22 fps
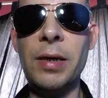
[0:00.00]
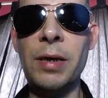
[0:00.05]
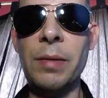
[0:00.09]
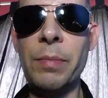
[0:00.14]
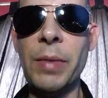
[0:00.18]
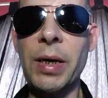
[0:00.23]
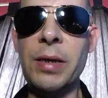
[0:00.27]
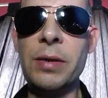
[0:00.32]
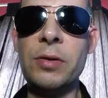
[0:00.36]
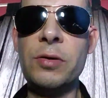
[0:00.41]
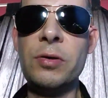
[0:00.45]
And it
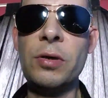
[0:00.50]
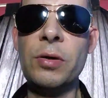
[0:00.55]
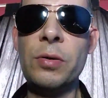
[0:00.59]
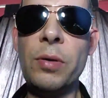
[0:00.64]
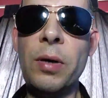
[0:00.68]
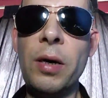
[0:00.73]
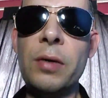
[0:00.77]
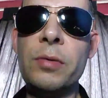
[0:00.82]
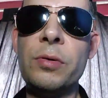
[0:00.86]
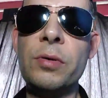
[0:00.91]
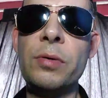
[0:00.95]
made
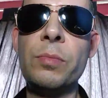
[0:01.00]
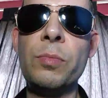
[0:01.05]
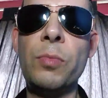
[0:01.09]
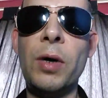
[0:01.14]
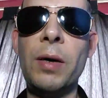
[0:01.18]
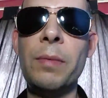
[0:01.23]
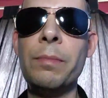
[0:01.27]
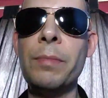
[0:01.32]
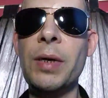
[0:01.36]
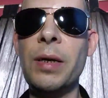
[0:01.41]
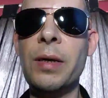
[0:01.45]

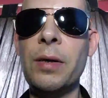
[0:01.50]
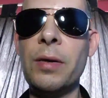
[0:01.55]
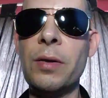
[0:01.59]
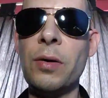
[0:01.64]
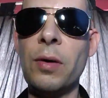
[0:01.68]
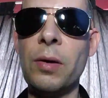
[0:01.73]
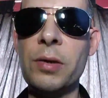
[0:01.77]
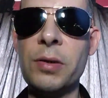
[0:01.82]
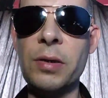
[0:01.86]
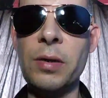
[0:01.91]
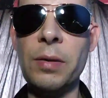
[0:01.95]
$201 million at
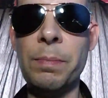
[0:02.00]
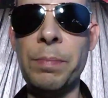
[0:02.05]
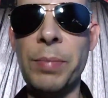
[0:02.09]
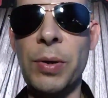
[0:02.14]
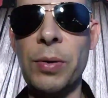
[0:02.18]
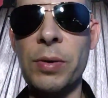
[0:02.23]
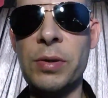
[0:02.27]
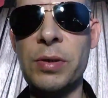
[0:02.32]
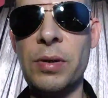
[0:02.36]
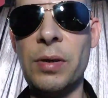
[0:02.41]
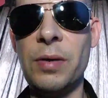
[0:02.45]
the
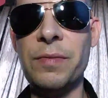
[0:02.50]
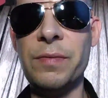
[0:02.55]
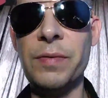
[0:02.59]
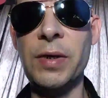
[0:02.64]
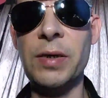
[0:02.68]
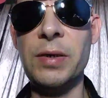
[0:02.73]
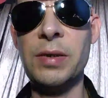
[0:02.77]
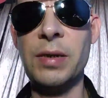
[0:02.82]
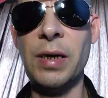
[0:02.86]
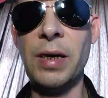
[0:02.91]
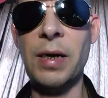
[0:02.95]
box
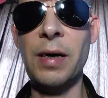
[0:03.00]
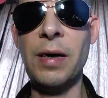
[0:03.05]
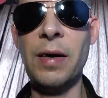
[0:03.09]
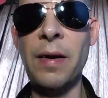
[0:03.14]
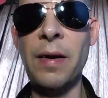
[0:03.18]
office.